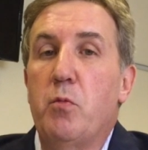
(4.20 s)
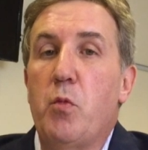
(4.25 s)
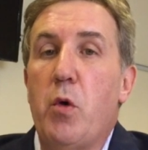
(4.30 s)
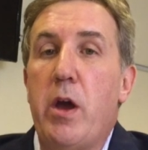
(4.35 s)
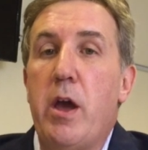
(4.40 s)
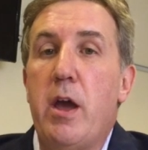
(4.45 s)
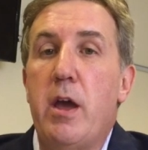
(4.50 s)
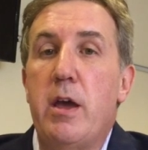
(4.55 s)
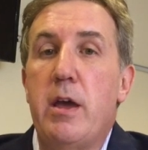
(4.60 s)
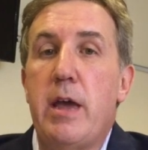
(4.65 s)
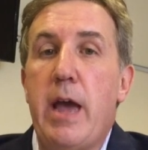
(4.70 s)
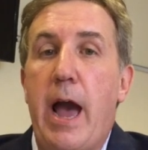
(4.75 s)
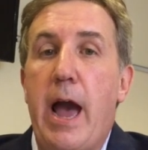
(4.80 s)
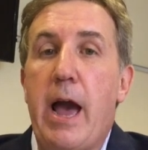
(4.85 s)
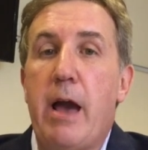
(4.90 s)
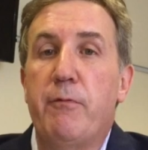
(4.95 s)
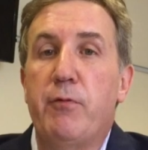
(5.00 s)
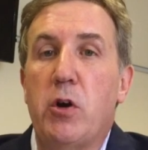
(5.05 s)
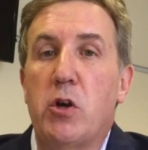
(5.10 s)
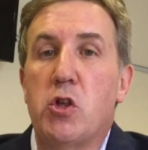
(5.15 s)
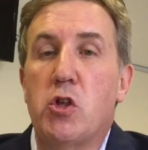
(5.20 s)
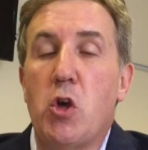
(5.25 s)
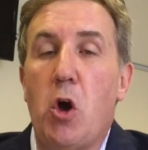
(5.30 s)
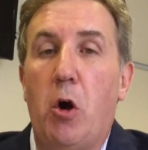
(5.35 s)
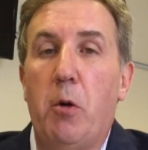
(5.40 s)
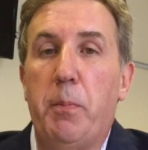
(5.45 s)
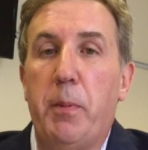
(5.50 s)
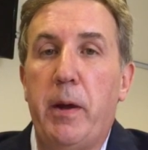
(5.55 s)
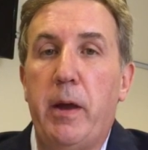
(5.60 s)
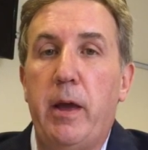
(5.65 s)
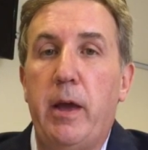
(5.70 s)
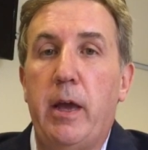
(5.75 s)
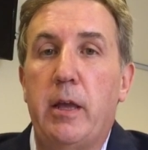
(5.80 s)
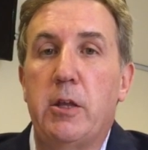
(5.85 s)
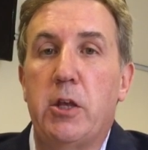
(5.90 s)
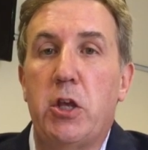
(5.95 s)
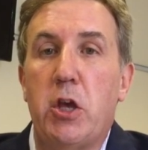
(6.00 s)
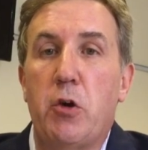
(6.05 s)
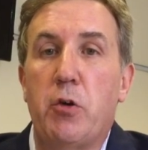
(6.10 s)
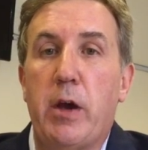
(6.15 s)
We have a shop in
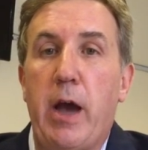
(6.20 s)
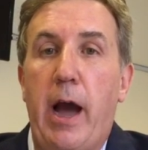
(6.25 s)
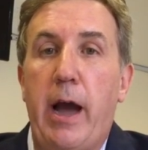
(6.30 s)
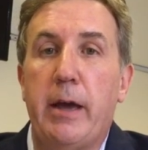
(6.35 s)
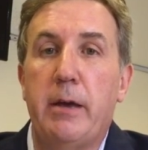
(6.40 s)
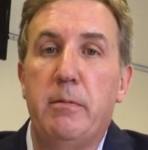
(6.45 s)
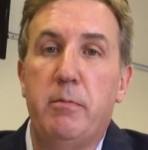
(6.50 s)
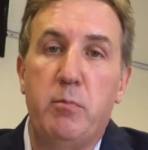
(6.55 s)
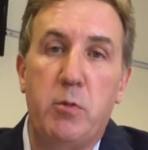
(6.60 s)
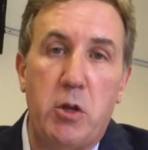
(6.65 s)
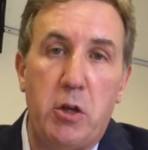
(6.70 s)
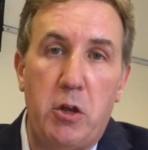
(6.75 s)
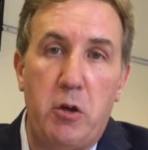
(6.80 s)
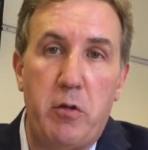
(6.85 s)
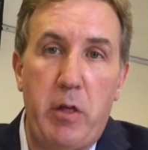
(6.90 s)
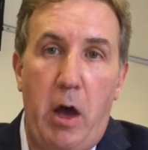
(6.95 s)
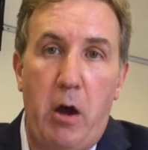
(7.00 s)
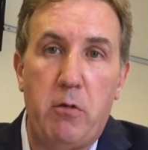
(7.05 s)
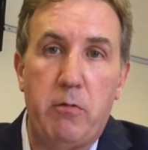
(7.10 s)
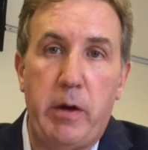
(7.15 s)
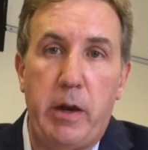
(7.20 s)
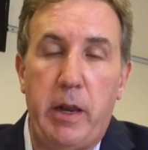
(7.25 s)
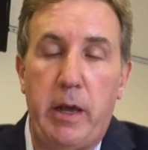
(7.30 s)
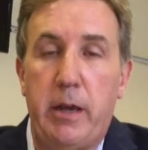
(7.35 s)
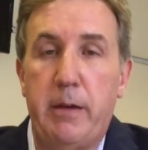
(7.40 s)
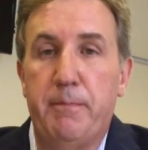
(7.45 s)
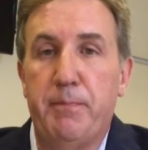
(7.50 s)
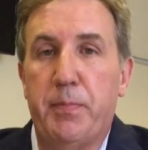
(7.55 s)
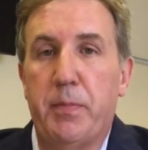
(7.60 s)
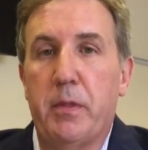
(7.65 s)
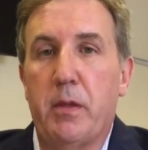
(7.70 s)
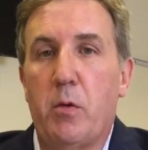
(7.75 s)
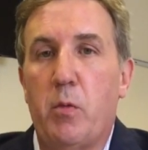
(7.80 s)
the UK, you knew that already.